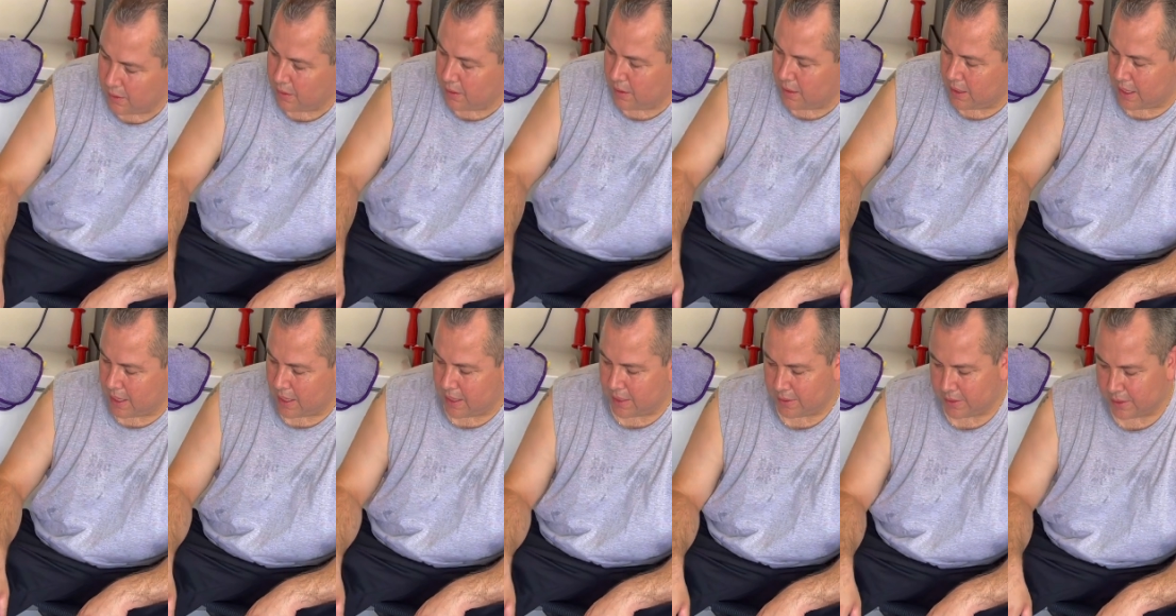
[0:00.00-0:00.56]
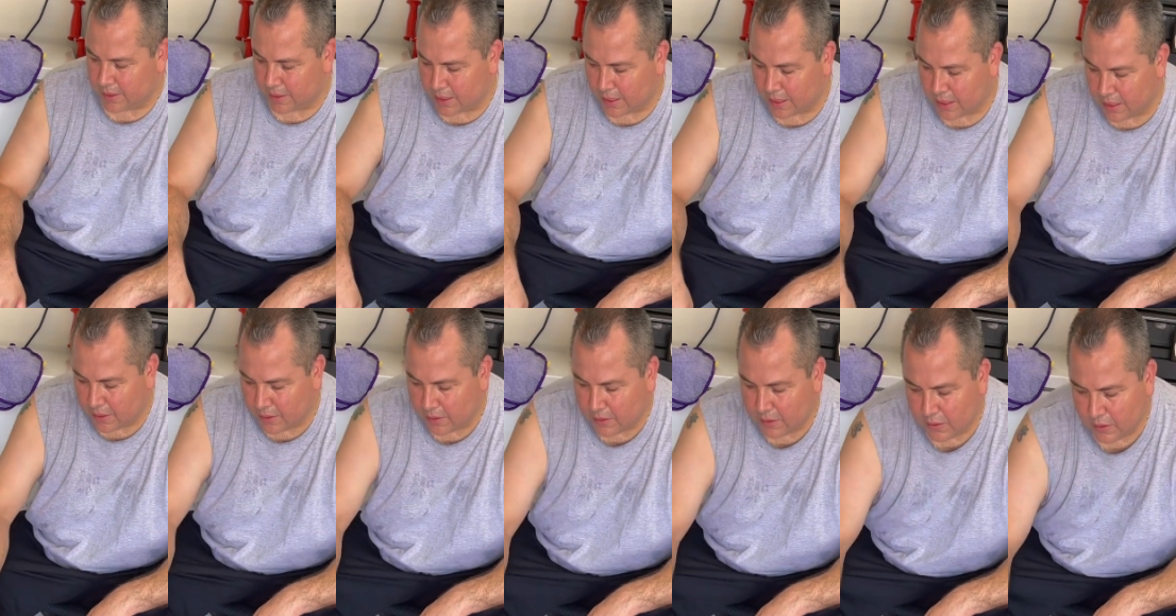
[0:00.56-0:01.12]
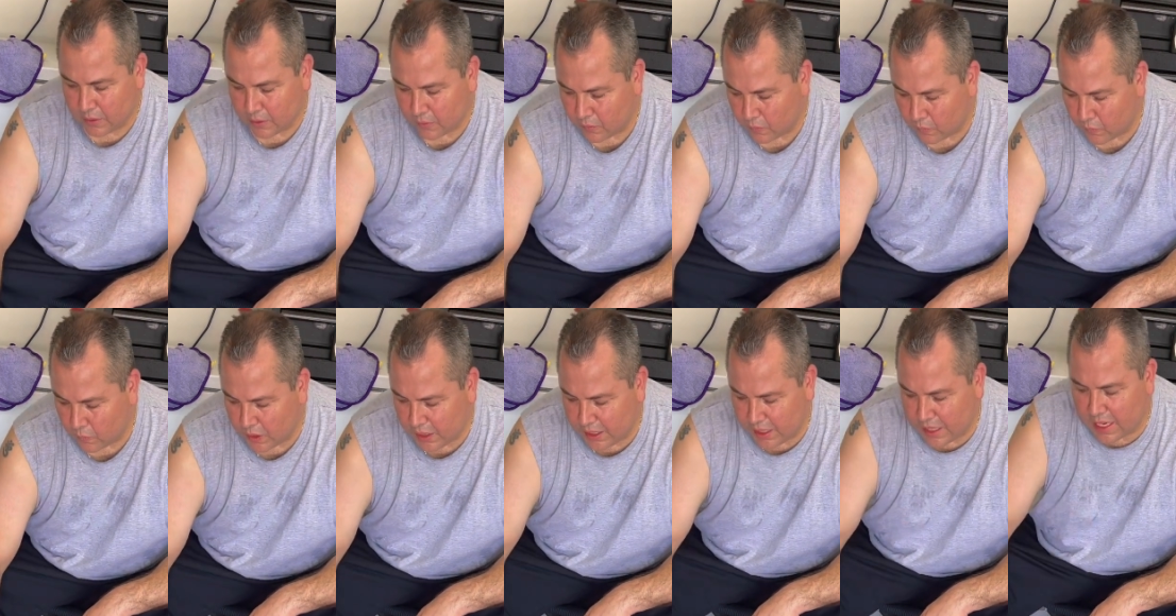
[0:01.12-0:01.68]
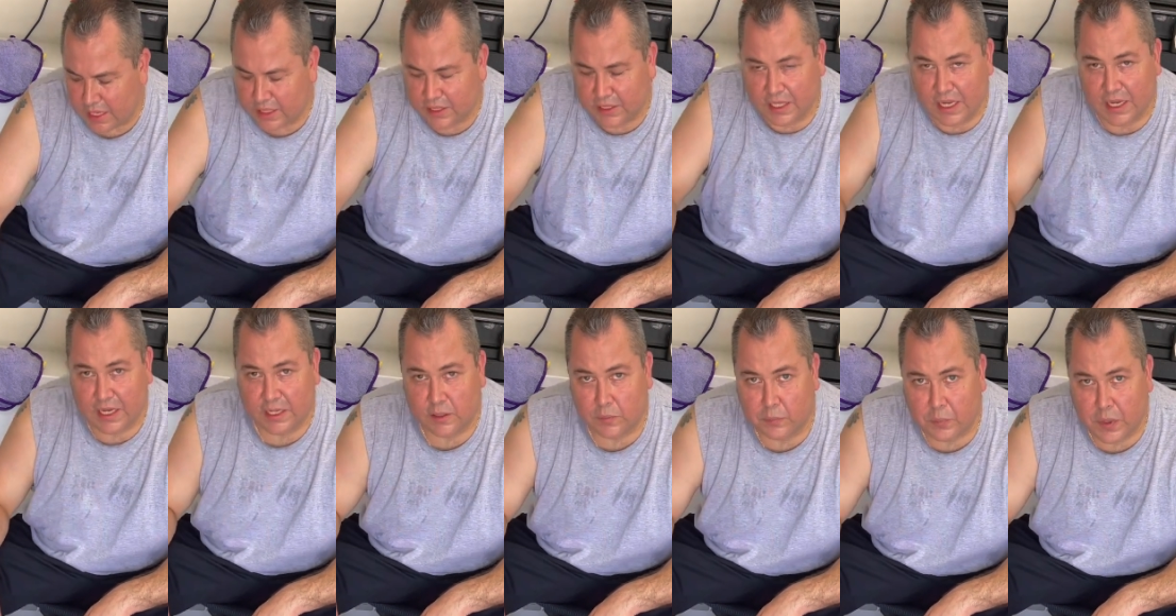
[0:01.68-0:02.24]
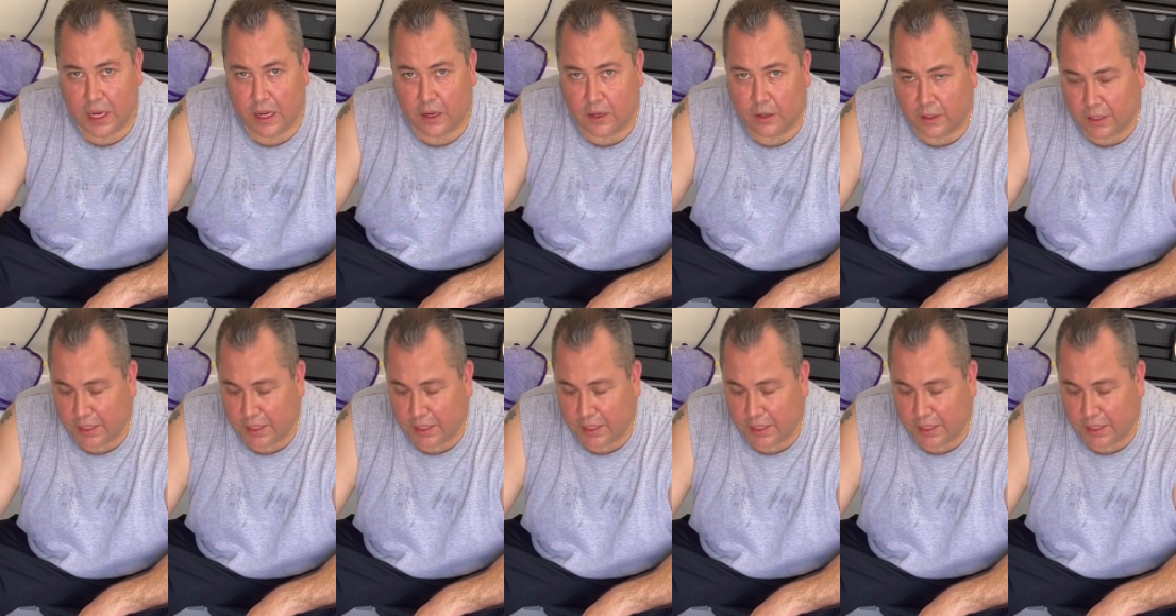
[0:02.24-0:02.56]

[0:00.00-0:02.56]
And what do you guys think's better?